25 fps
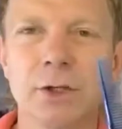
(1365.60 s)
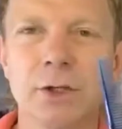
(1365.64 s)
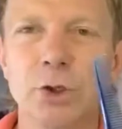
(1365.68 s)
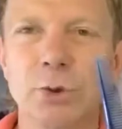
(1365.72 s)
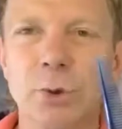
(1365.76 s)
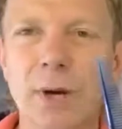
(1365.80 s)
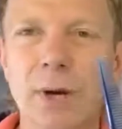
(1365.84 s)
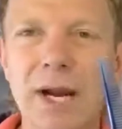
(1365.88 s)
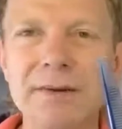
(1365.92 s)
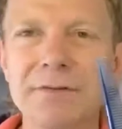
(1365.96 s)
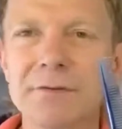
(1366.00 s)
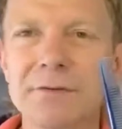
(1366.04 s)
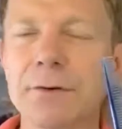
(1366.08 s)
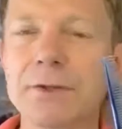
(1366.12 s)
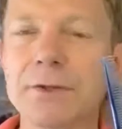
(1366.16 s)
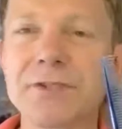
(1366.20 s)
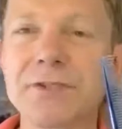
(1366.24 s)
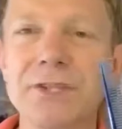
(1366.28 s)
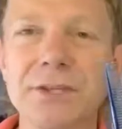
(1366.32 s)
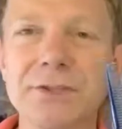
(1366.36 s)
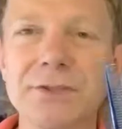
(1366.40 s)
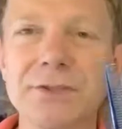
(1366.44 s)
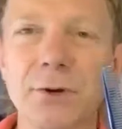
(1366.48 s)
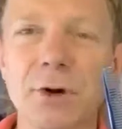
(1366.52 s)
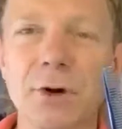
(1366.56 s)
great for
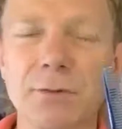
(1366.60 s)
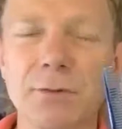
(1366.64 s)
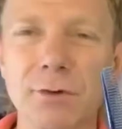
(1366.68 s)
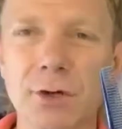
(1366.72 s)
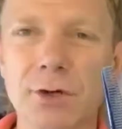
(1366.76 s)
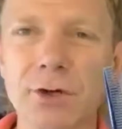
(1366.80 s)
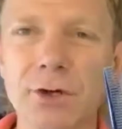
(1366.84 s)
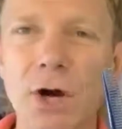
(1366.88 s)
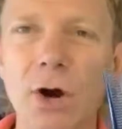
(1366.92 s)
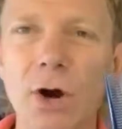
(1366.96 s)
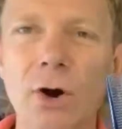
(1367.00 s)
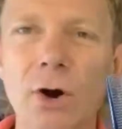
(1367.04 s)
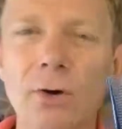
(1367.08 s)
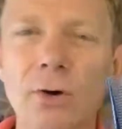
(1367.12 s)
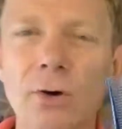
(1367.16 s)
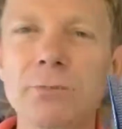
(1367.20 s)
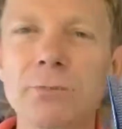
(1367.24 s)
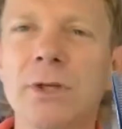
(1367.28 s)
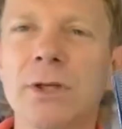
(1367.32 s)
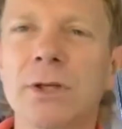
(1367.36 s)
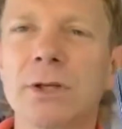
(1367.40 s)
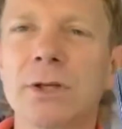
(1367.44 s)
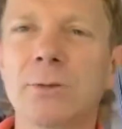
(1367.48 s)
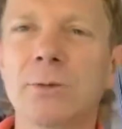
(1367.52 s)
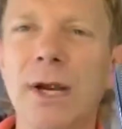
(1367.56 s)
scissor over
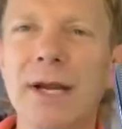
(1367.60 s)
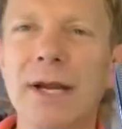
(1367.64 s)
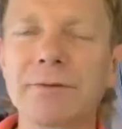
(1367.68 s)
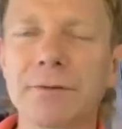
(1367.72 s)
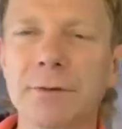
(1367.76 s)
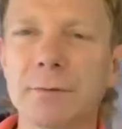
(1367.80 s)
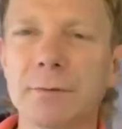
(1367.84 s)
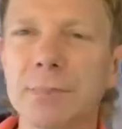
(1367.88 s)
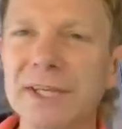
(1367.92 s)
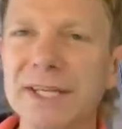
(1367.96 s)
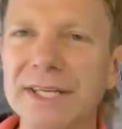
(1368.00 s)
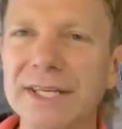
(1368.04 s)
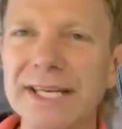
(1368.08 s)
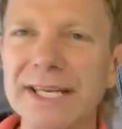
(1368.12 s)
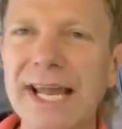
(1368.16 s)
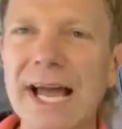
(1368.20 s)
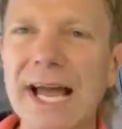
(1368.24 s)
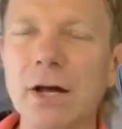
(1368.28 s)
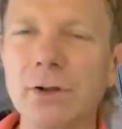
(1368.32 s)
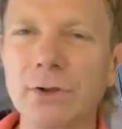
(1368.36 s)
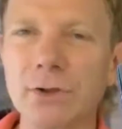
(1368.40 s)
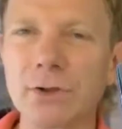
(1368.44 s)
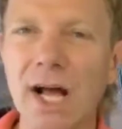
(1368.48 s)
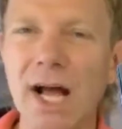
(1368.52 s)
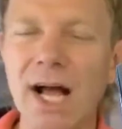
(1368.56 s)
comb, great for blending
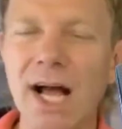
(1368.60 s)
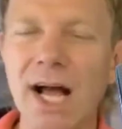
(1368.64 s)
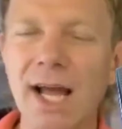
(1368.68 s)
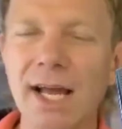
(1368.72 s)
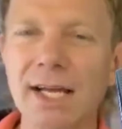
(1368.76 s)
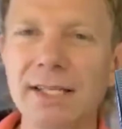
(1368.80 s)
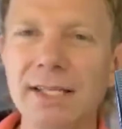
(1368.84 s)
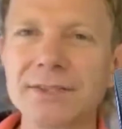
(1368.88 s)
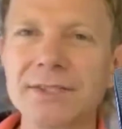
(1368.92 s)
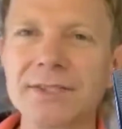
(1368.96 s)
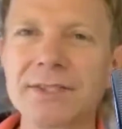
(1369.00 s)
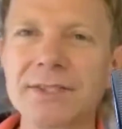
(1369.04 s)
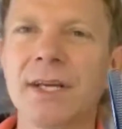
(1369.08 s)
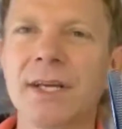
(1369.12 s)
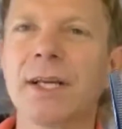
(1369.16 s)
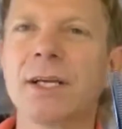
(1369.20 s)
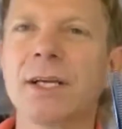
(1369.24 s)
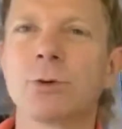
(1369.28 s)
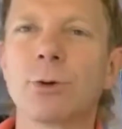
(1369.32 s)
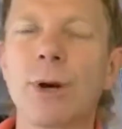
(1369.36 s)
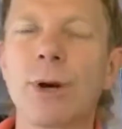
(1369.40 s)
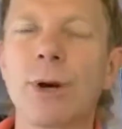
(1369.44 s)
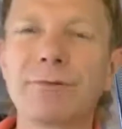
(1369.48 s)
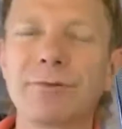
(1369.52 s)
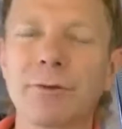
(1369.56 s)
out lines,
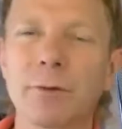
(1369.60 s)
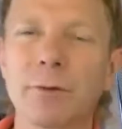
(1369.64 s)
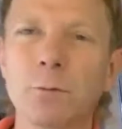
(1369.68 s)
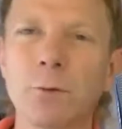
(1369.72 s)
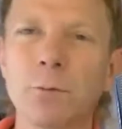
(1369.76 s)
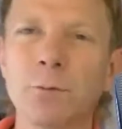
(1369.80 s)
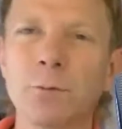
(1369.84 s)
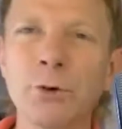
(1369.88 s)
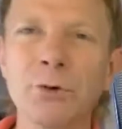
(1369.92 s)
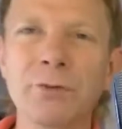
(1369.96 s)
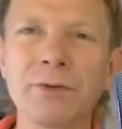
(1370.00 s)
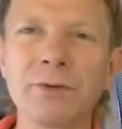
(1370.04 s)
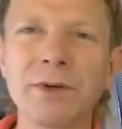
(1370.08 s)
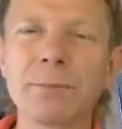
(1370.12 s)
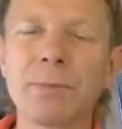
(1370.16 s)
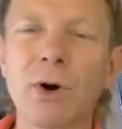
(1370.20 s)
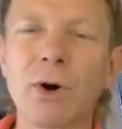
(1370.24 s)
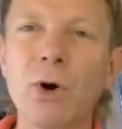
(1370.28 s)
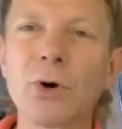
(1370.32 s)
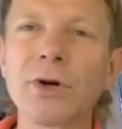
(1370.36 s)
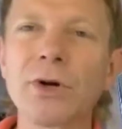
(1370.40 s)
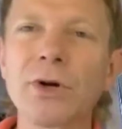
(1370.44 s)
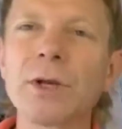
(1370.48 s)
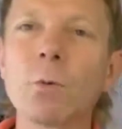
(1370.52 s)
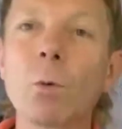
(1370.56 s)
great for removing
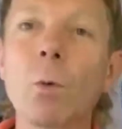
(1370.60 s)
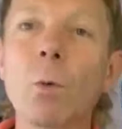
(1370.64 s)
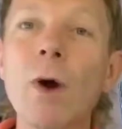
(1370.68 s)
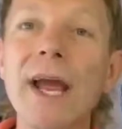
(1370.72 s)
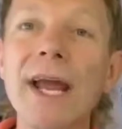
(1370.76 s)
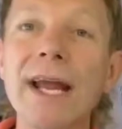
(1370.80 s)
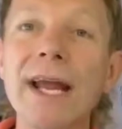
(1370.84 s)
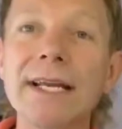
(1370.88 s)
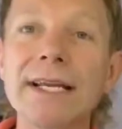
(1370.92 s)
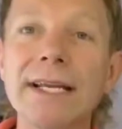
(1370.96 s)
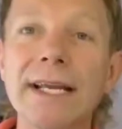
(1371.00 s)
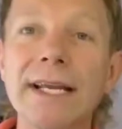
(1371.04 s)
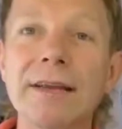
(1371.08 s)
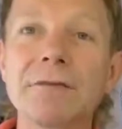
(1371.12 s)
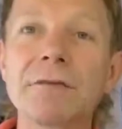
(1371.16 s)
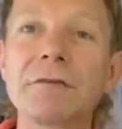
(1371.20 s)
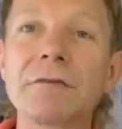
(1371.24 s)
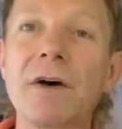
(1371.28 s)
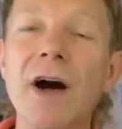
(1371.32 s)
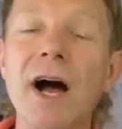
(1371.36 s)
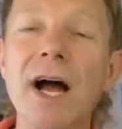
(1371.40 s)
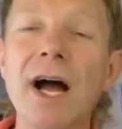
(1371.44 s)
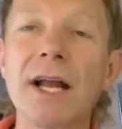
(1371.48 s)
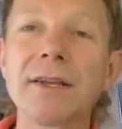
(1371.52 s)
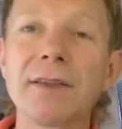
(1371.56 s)
bulk and weight in
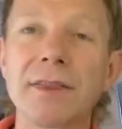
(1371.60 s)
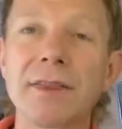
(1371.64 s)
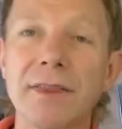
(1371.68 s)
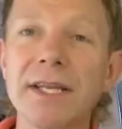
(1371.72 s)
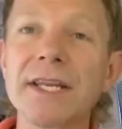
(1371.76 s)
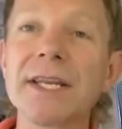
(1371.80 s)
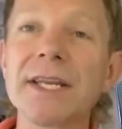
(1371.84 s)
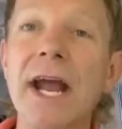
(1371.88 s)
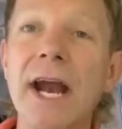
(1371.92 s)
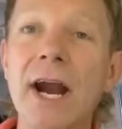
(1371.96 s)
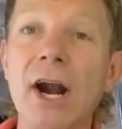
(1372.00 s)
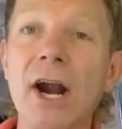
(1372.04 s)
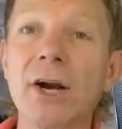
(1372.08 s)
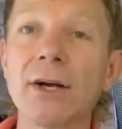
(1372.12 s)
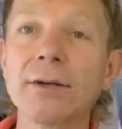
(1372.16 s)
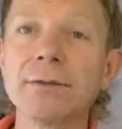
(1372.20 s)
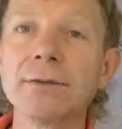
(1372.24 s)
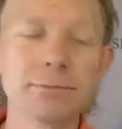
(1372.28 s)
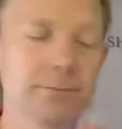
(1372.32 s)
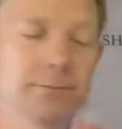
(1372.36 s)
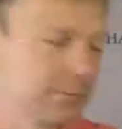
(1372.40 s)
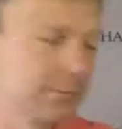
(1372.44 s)
fine, thin hair.